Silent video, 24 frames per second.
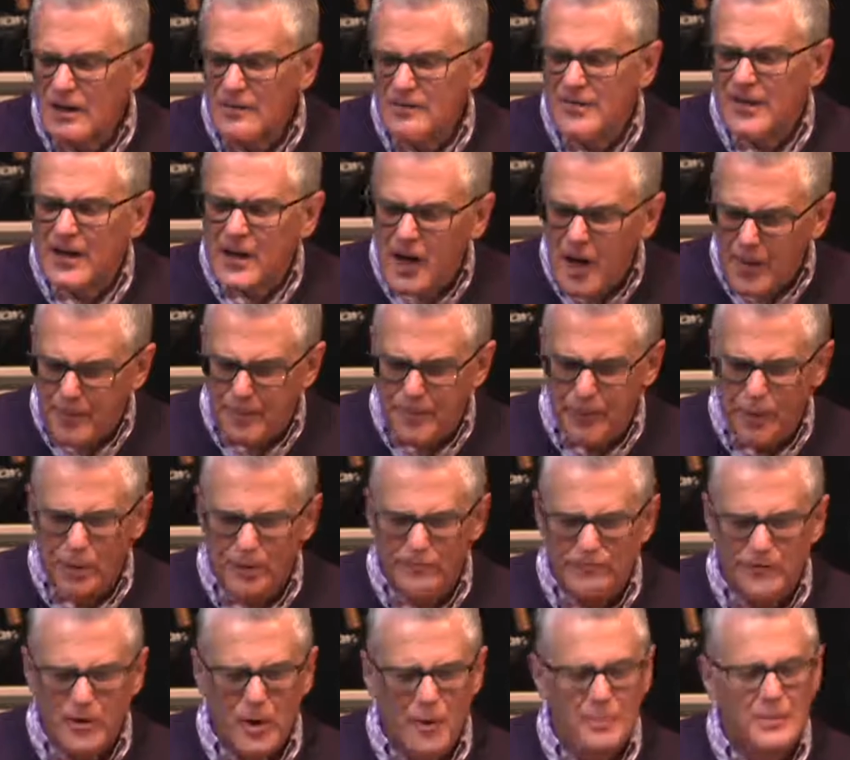the couple
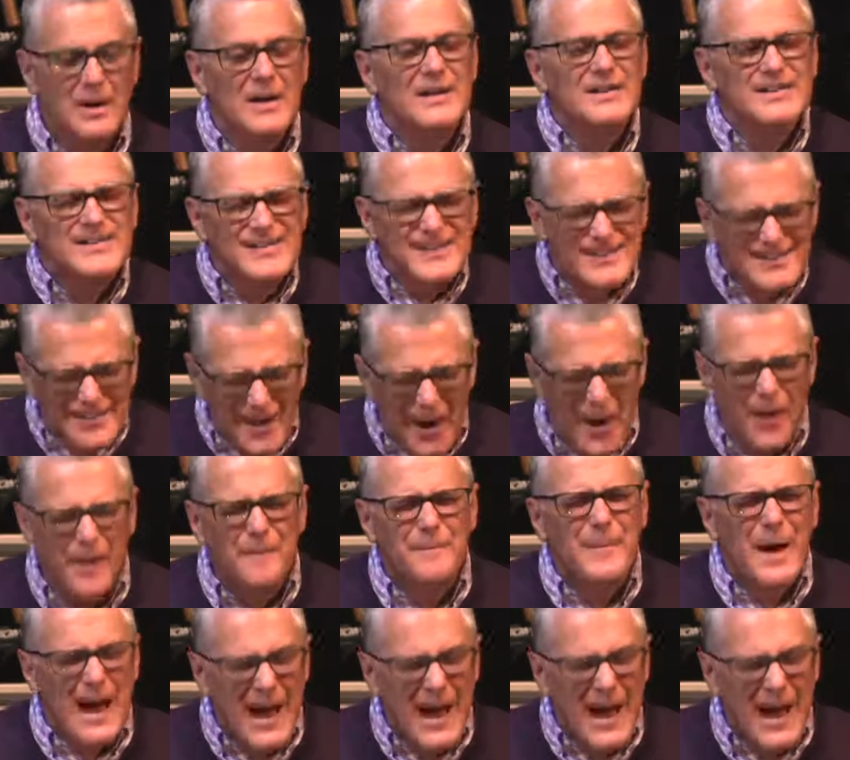from some